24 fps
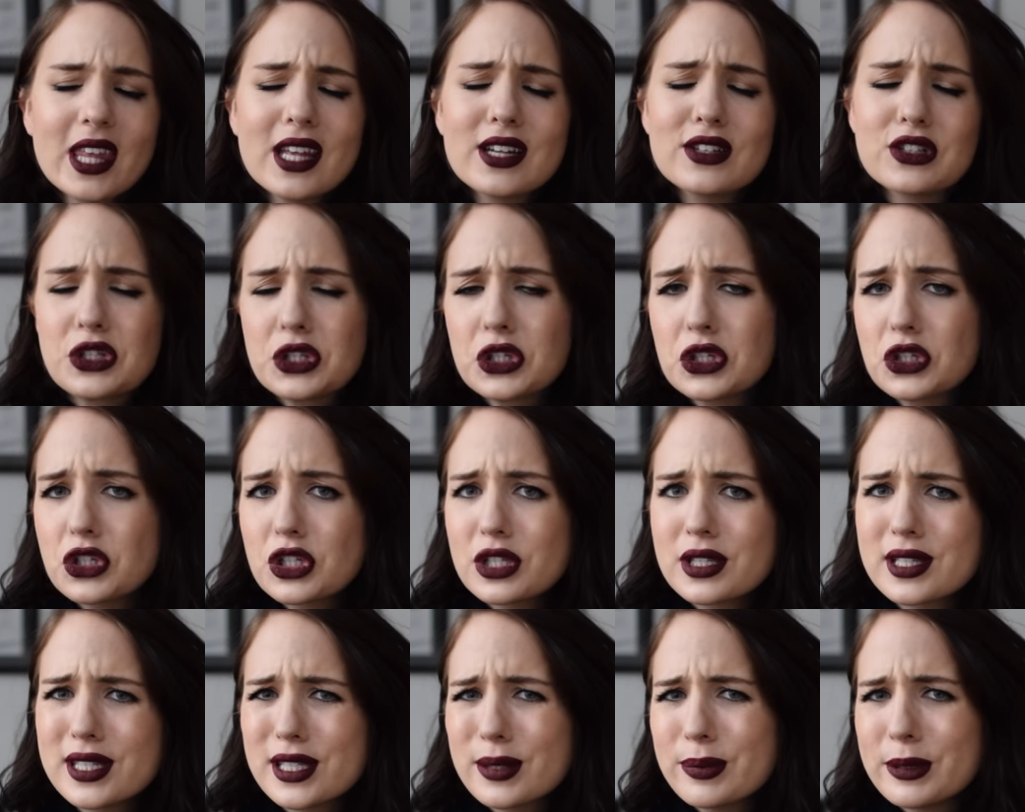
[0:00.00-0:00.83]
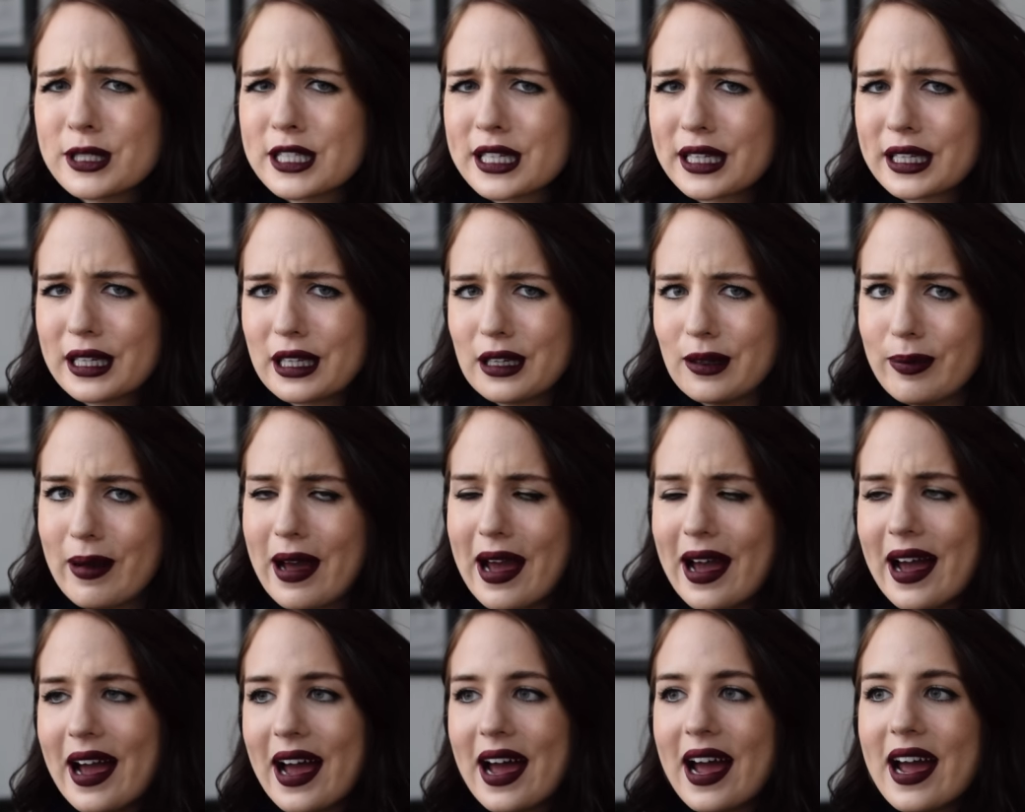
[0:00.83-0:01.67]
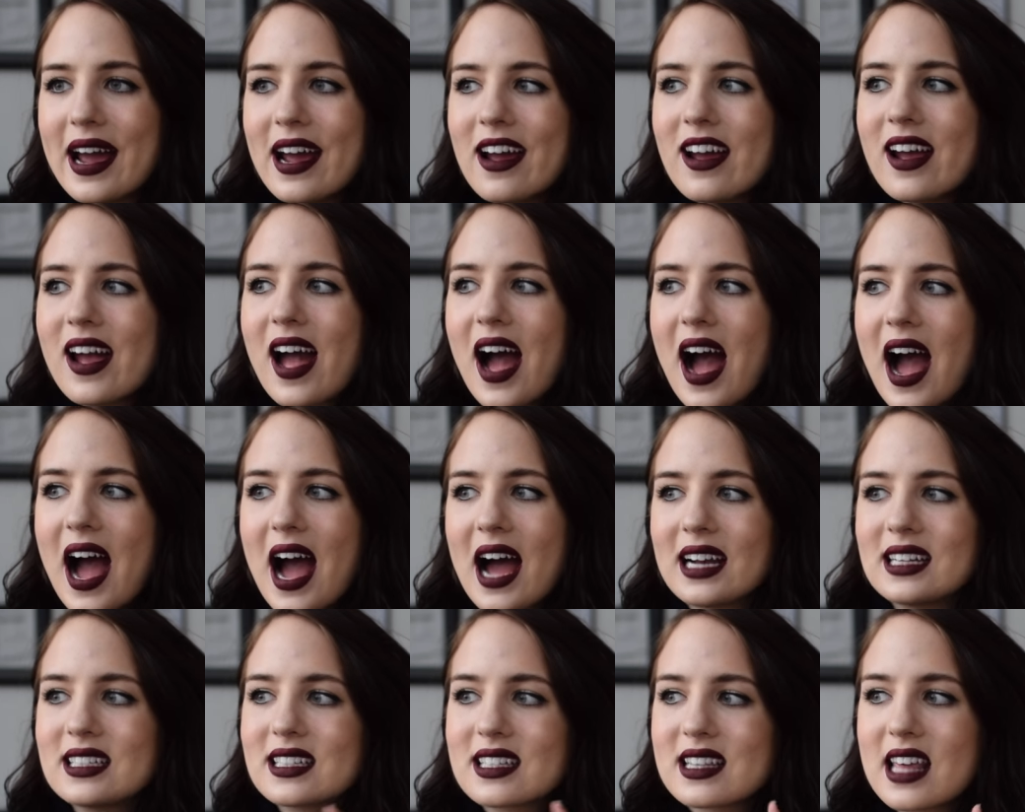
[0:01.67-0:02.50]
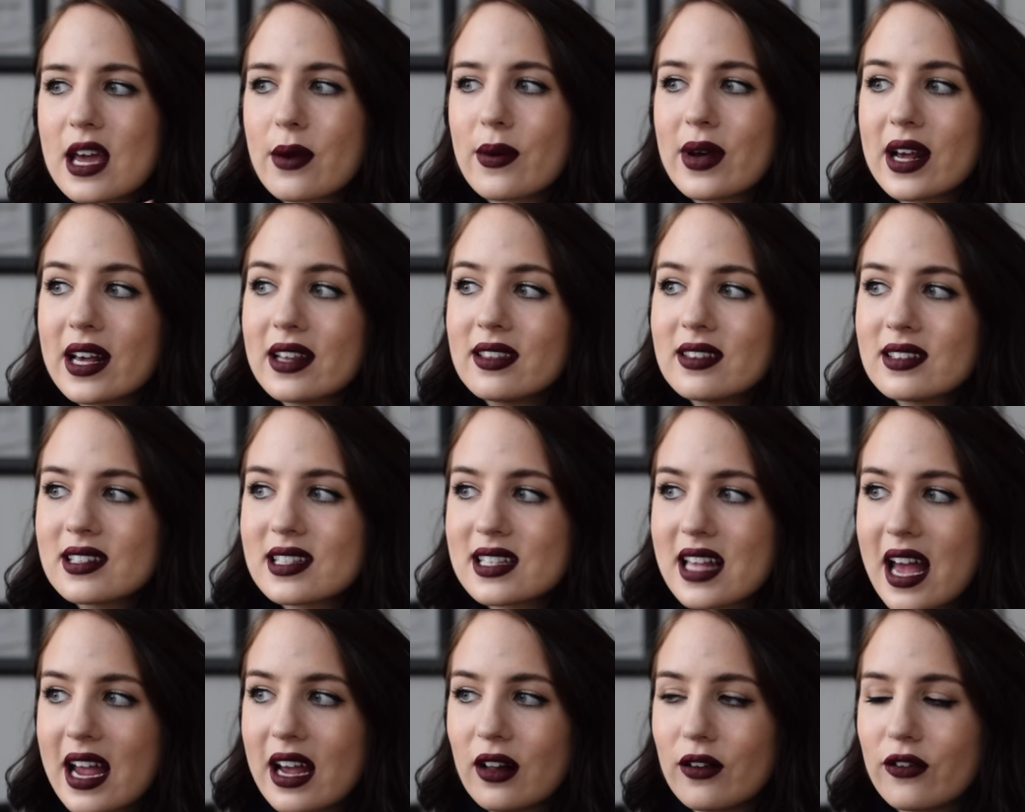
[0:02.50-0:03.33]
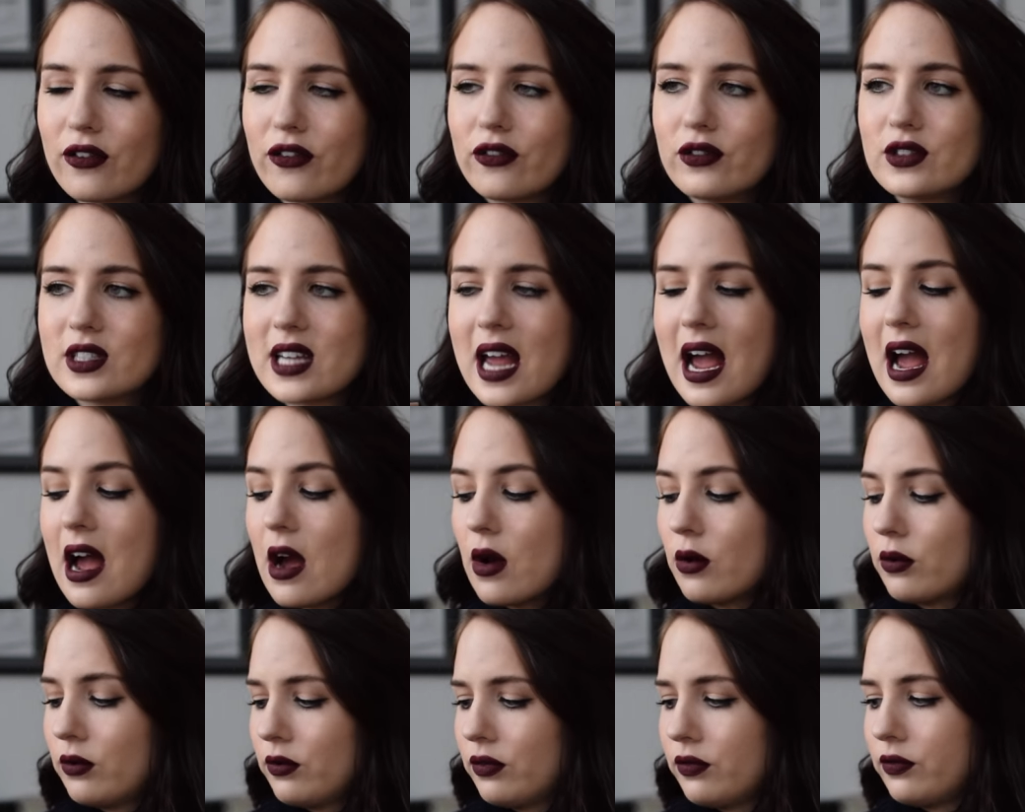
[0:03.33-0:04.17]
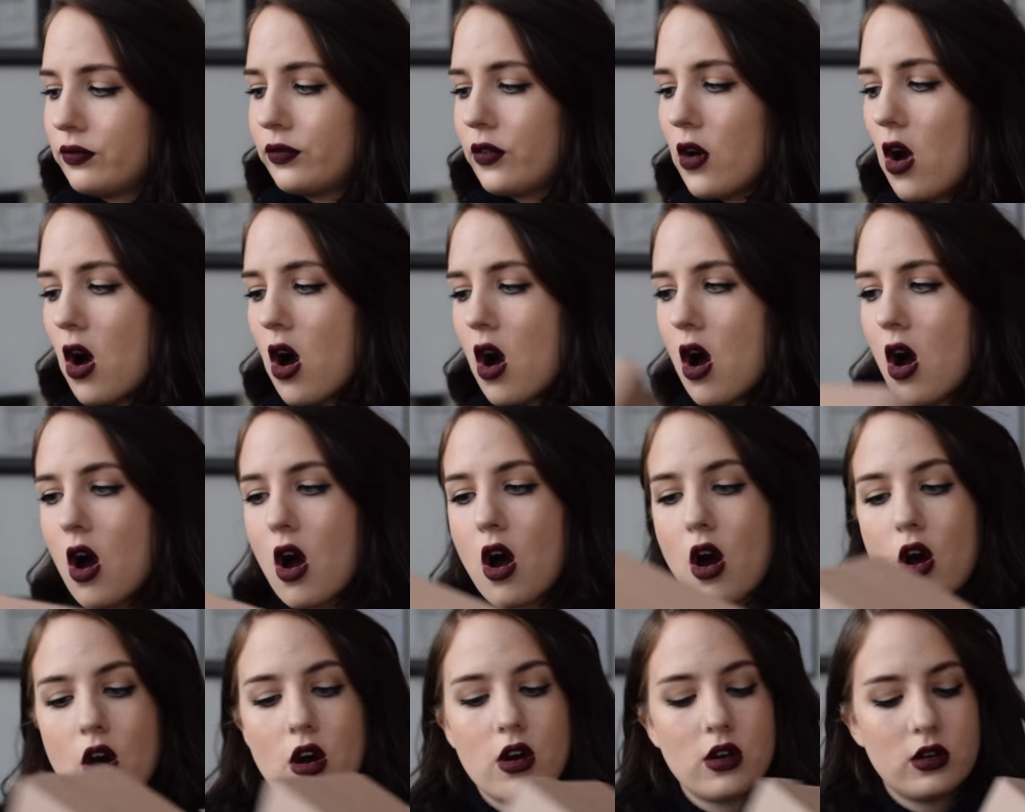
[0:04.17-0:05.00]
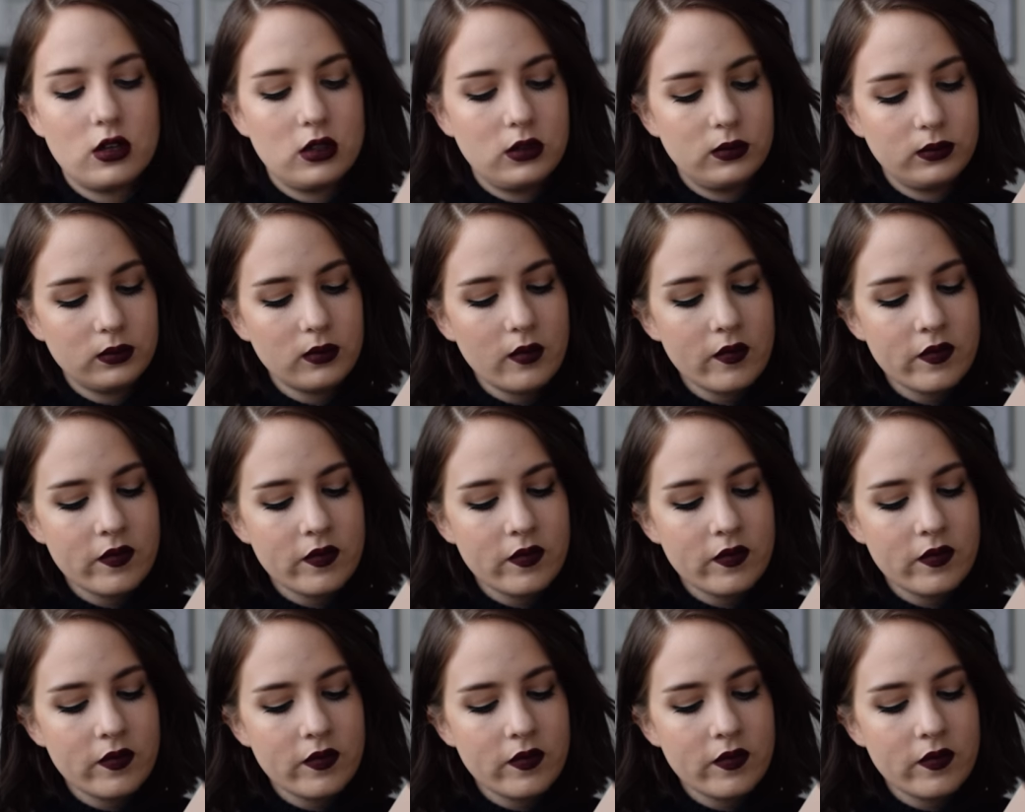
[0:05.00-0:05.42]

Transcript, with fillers: Such as this particular pair and they were in sale down from